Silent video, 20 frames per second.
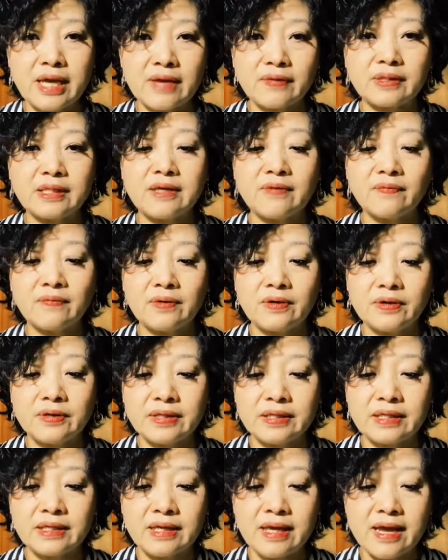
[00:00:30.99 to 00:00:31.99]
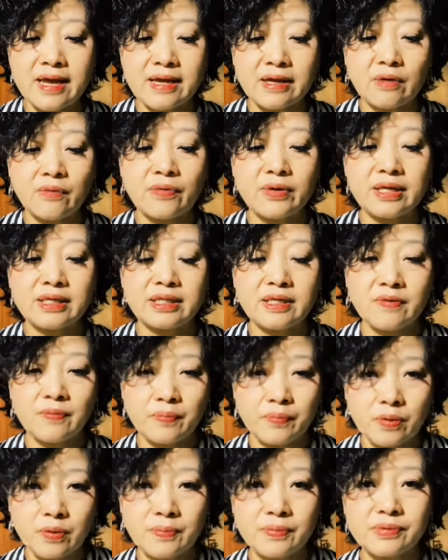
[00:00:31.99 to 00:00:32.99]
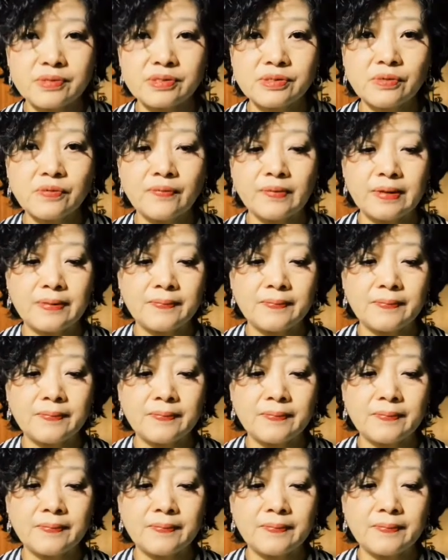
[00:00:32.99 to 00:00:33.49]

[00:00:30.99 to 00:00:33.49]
active learning, and creative problem solving.